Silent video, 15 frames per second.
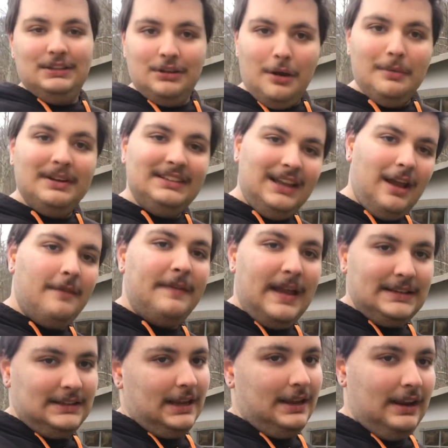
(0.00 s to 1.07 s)
So I wanna see how
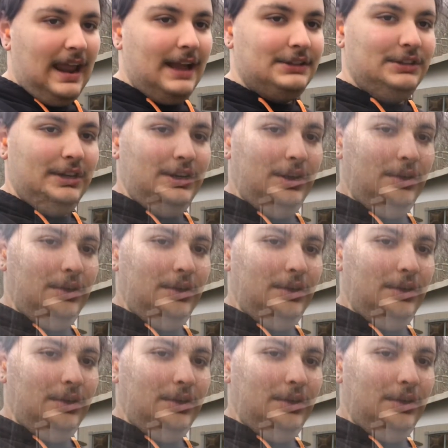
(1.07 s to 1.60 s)
fast I can actually do